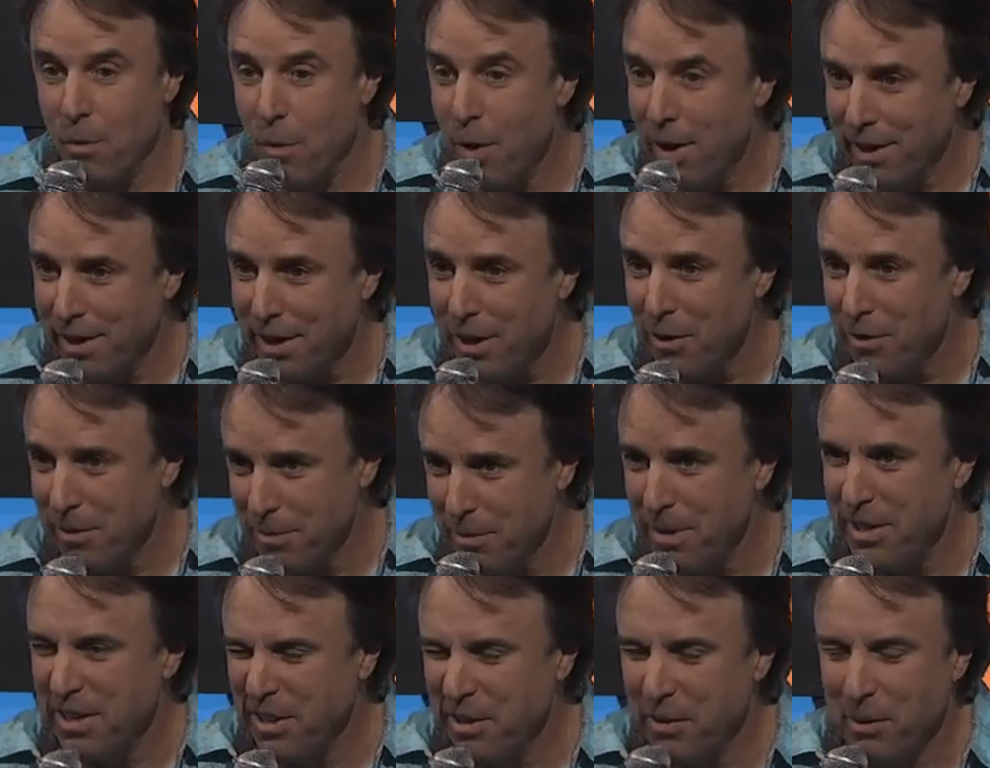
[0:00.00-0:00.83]
I want to go,
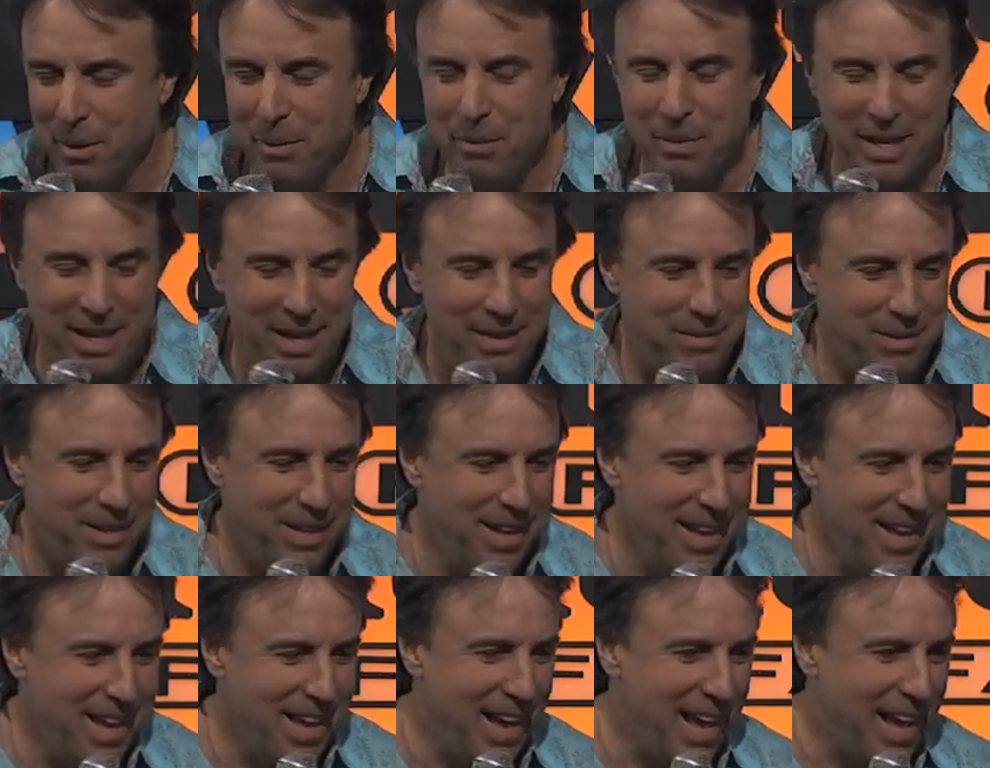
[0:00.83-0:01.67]
but you know,
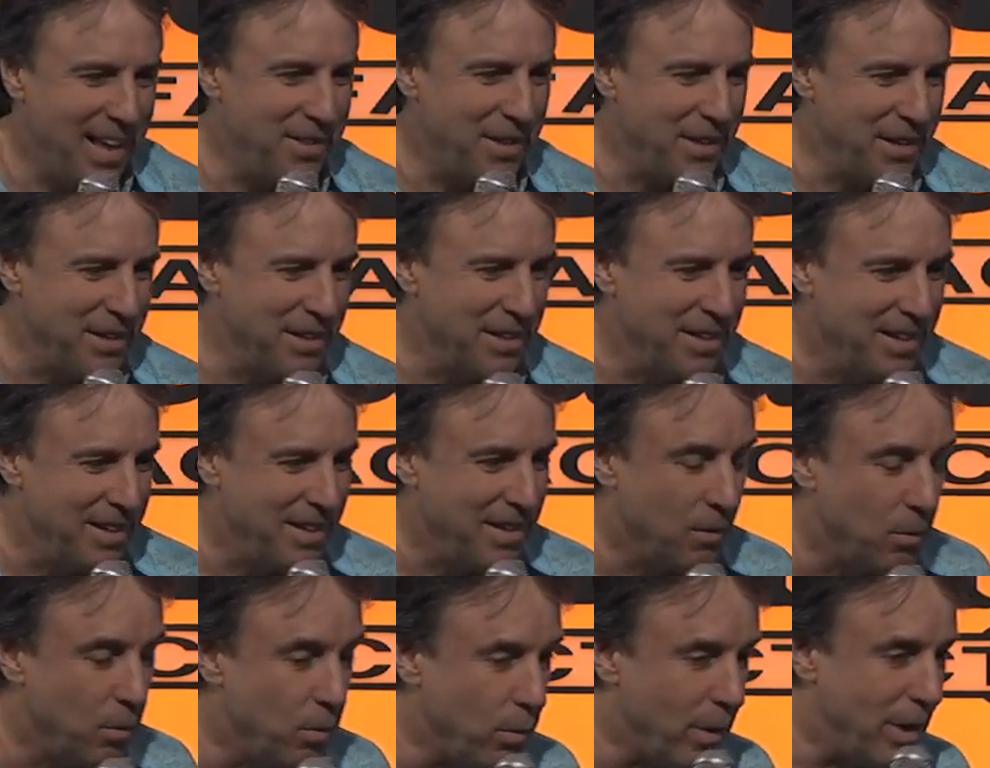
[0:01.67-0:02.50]
I think
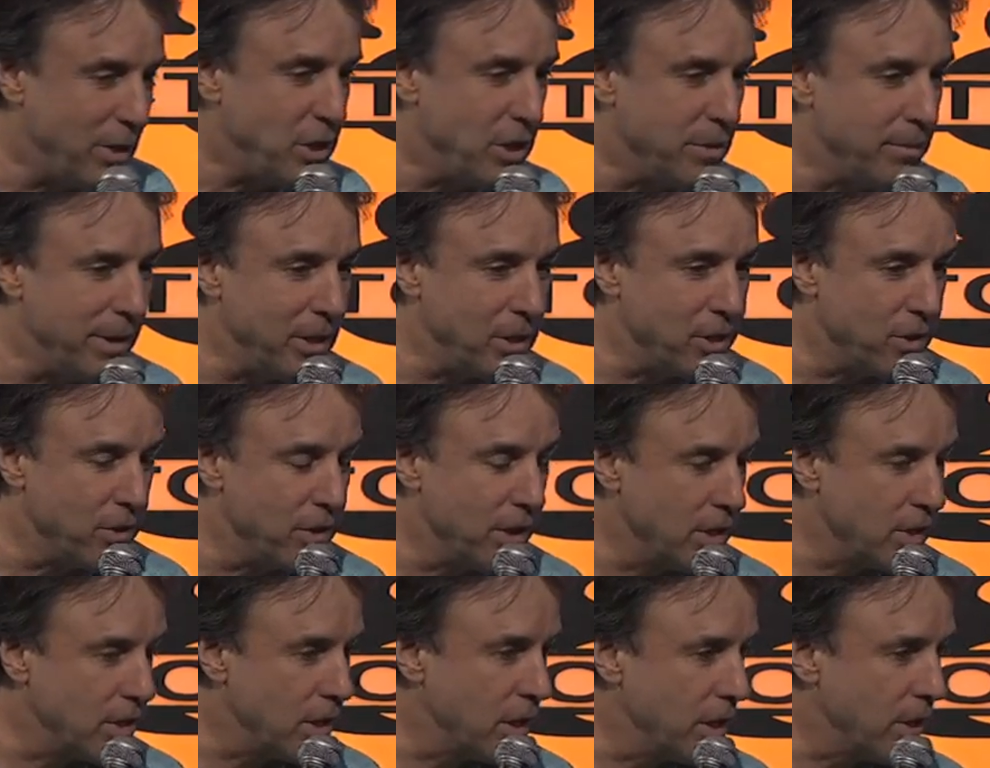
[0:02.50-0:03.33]
I should make sure
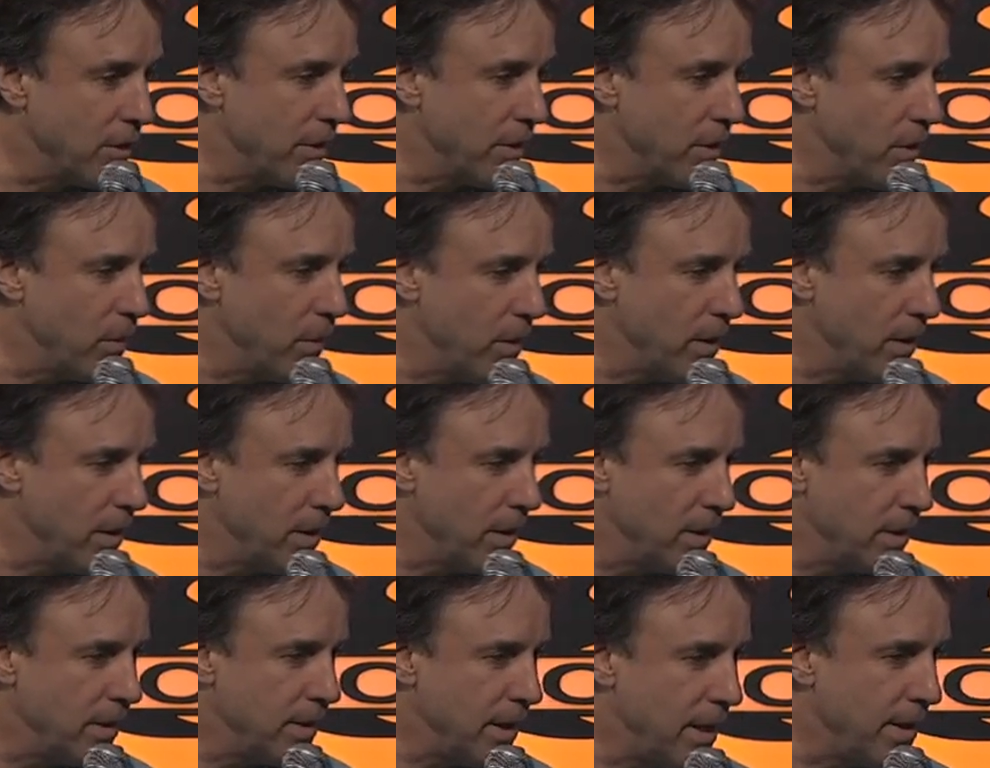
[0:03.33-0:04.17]
that's clear on the
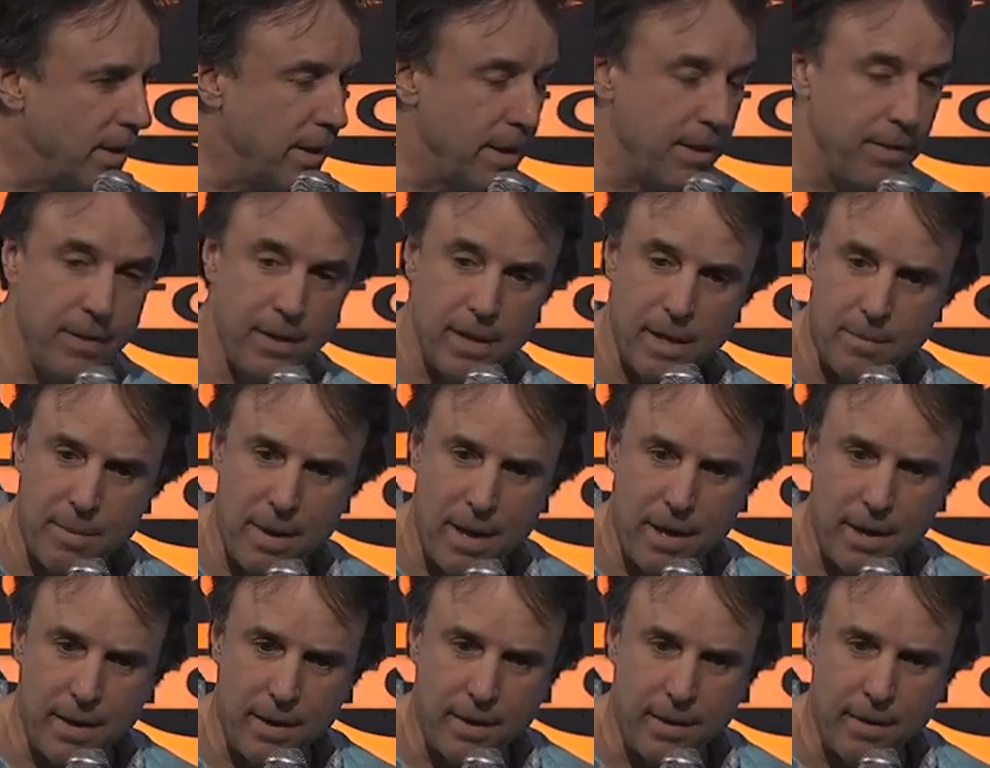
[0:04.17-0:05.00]
will, now that I think
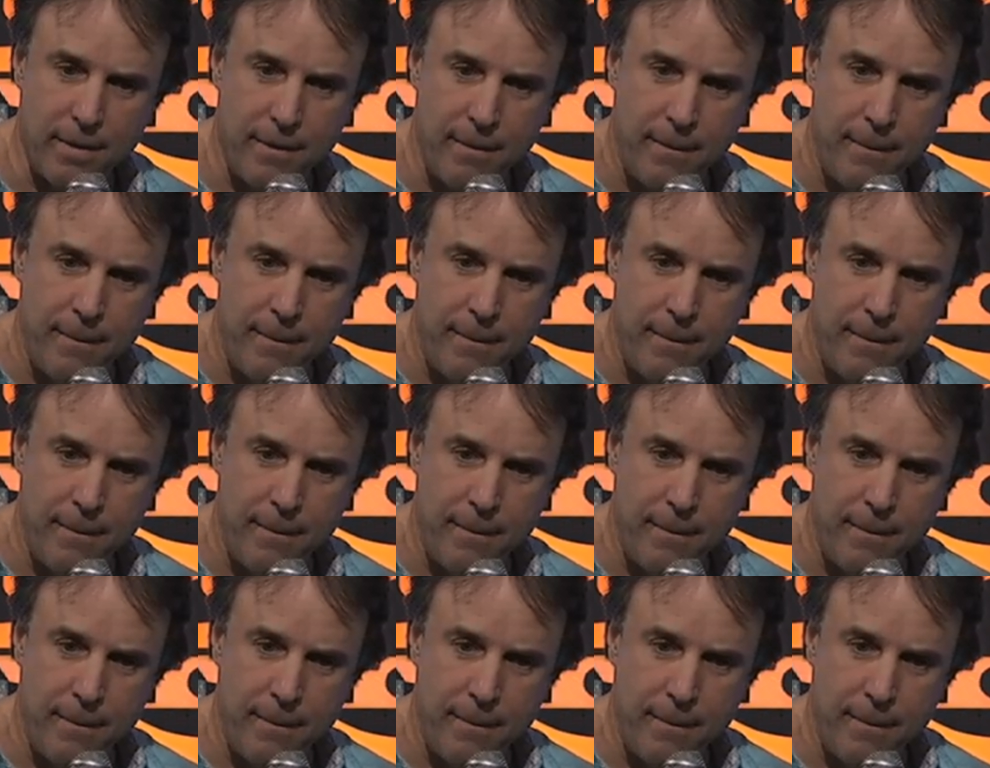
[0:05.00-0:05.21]
about it.